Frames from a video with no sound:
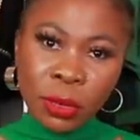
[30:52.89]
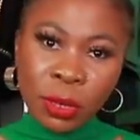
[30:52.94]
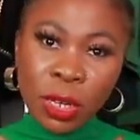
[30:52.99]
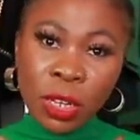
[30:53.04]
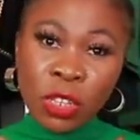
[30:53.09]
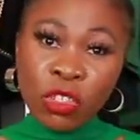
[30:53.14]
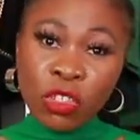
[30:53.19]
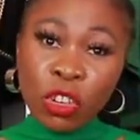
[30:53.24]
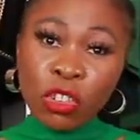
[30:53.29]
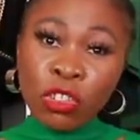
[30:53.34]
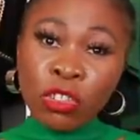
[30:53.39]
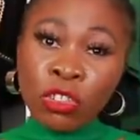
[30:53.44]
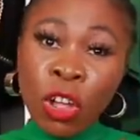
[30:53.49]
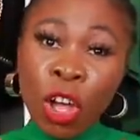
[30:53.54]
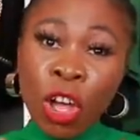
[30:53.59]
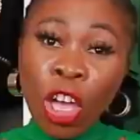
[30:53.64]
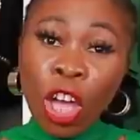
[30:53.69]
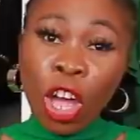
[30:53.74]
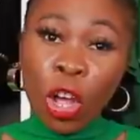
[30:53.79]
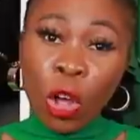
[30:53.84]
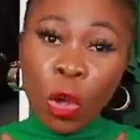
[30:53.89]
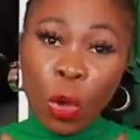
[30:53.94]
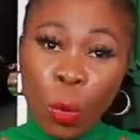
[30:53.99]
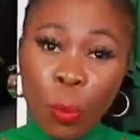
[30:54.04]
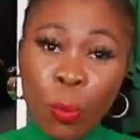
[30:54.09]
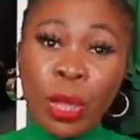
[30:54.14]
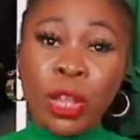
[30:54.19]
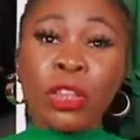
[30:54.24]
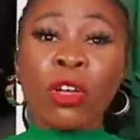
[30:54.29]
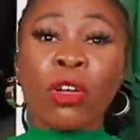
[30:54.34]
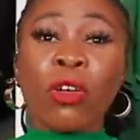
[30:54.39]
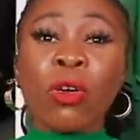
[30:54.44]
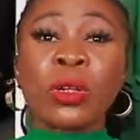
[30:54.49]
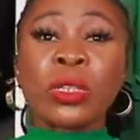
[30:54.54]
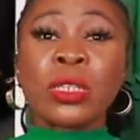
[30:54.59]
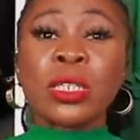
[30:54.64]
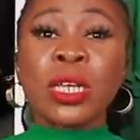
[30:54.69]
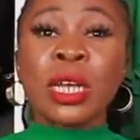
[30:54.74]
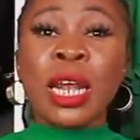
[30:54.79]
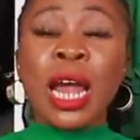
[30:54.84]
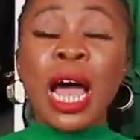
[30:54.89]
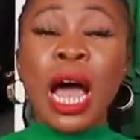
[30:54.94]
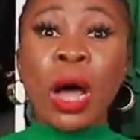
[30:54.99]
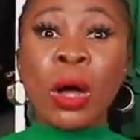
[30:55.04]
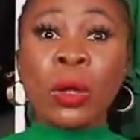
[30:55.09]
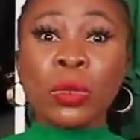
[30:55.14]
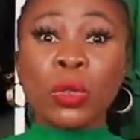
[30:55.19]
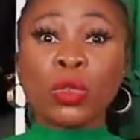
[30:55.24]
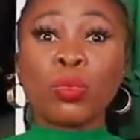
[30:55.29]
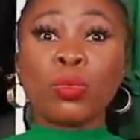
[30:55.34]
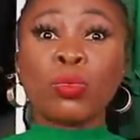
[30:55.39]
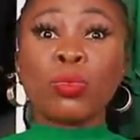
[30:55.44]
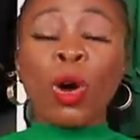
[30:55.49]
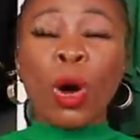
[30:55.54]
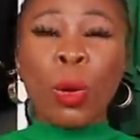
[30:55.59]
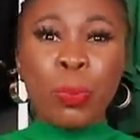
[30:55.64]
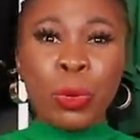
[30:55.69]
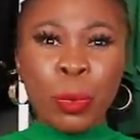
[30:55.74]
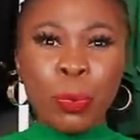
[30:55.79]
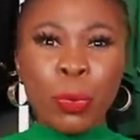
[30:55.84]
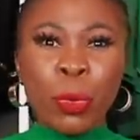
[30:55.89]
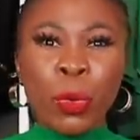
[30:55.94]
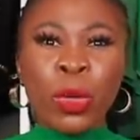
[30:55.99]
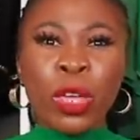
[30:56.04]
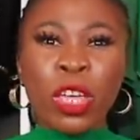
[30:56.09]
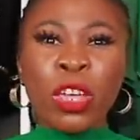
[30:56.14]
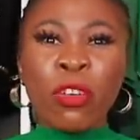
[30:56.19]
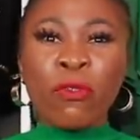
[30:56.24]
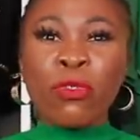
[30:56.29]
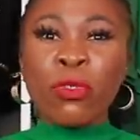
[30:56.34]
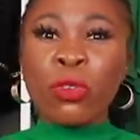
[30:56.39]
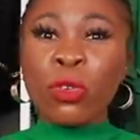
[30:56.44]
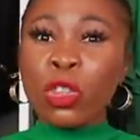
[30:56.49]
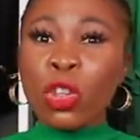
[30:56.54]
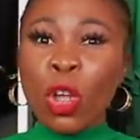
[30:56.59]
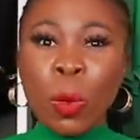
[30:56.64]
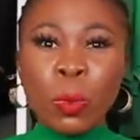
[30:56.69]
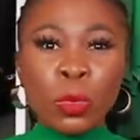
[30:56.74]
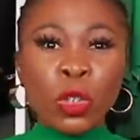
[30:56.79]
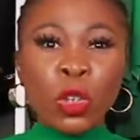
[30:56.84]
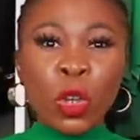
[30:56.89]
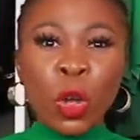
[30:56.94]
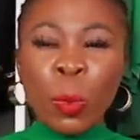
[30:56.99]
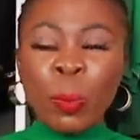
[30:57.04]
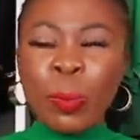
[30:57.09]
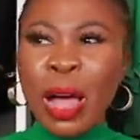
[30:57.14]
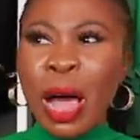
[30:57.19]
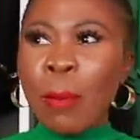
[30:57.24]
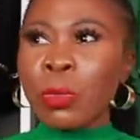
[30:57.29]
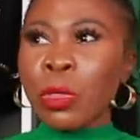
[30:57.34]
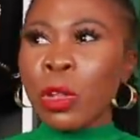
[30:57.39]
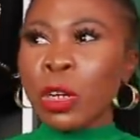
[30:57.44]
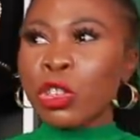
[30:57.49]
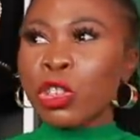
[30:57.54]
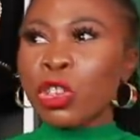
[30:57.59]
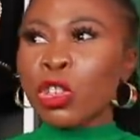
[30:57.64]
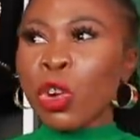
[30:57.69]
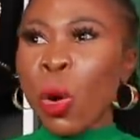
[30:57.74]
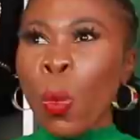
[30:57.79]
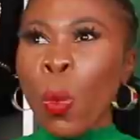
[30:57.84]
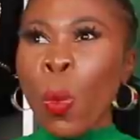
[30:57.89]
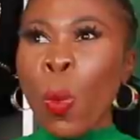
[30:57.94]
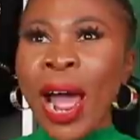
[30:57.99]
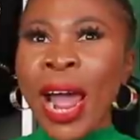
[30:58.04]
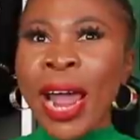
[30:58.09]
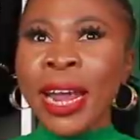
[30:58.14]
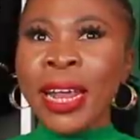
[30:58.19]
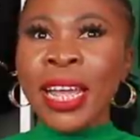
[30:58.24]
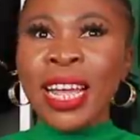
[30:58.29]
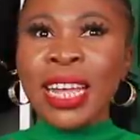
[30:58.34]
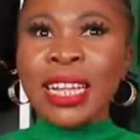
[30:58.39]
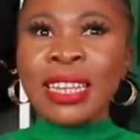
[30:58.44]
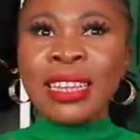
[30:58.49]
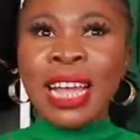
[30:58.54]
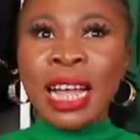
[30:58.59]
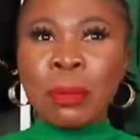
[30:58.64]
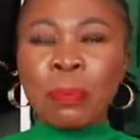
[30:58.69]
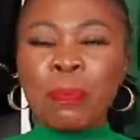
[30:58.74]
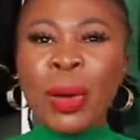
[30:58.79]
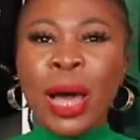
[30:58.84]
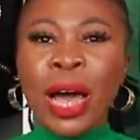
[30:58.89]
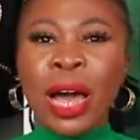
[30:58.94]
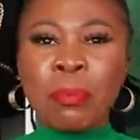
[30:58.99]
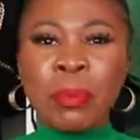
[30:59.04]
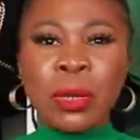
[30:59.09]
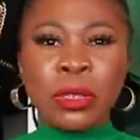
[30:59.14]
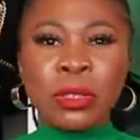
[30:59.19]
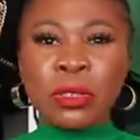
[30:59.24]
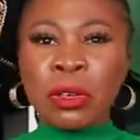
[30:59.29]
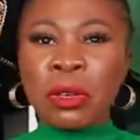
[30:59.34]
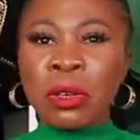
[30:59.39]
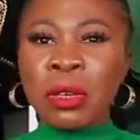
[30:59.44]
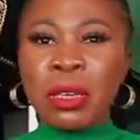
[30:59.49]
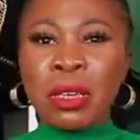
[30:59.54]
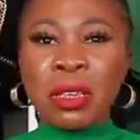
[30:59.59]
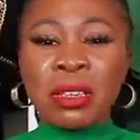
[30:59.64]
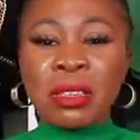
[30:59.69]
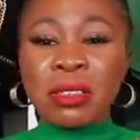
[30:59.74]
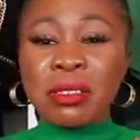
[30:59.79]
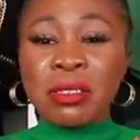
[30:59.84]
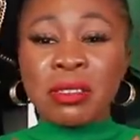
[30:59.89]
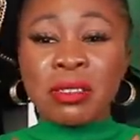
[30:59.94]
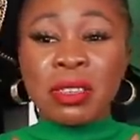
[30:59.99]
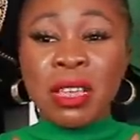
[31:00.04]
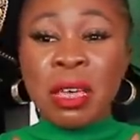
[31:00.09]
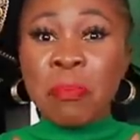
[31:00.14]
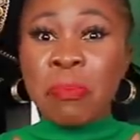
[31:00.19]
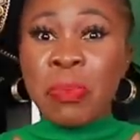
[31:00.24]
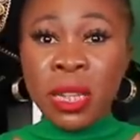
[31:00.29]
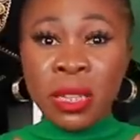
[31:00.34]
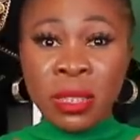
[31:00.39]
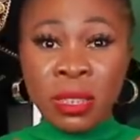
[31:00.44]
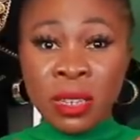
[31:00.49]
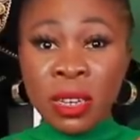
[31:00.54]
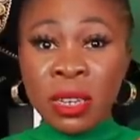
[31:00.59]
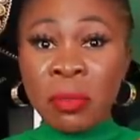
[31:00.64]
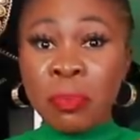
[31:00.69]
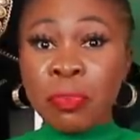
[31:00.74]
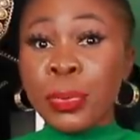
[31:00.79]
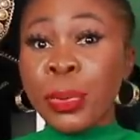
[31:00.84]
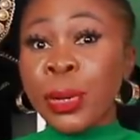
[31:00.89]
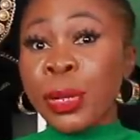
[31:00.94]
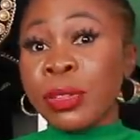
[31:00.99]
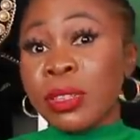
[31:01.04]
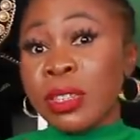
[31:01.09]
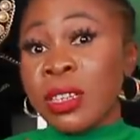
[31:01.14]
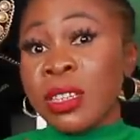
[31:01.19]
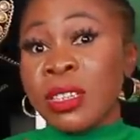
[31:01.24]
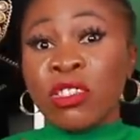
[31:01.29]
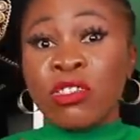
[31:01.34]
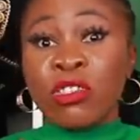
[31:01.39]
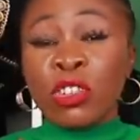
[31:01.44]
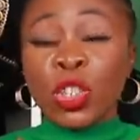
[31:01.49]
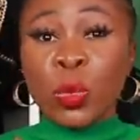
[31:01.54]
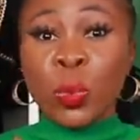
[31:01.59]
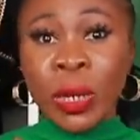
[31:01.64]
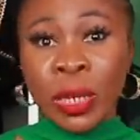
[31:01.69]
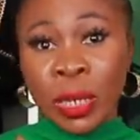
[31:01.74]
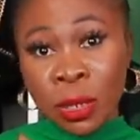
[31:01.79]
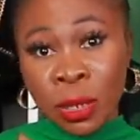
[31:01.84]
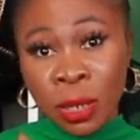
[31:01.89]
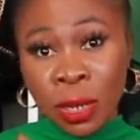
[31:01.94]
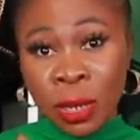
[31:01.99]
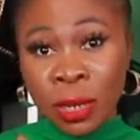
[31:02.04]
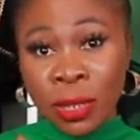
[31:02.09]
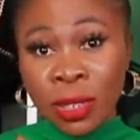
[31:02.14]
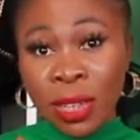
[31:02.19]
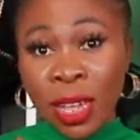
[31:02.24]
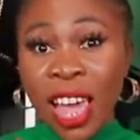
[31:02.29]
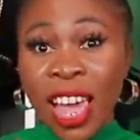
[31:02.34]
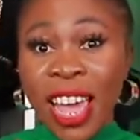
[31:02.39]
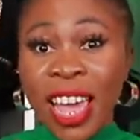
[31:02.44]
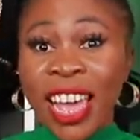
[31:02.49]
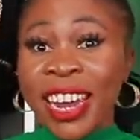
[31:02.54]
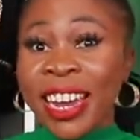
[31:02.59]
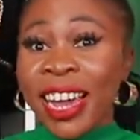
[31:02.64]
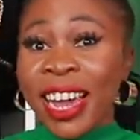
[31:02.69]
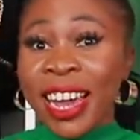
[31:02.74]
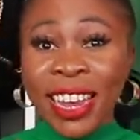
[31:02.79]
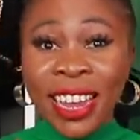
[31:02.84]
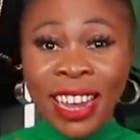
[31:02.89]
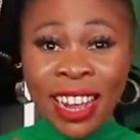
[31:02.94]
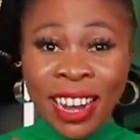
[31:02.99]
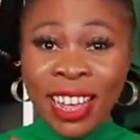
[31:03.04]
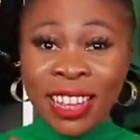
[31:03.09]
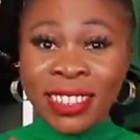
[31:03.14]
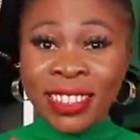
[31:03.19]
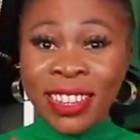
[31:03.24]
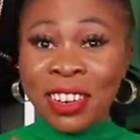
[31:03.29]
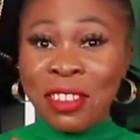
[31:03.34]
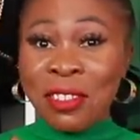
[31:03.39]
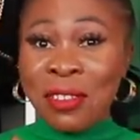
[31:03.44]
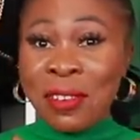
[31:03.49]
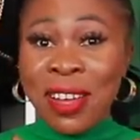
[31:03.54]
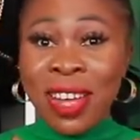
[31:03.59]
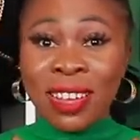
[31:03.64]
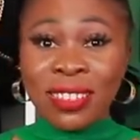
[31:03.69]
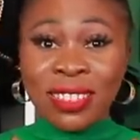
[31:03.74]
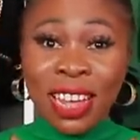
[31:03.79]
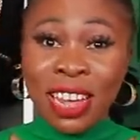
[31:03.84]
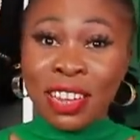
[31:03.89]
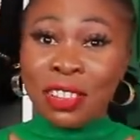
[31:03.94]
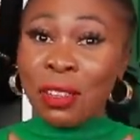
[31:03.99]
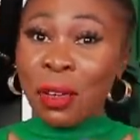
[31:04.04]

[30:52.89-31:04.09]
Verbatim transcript: it's going to recommend the content out to more people if you thumbs up i'm not sure why that parameter is a big deal but it's just what it is and i realize that you guys are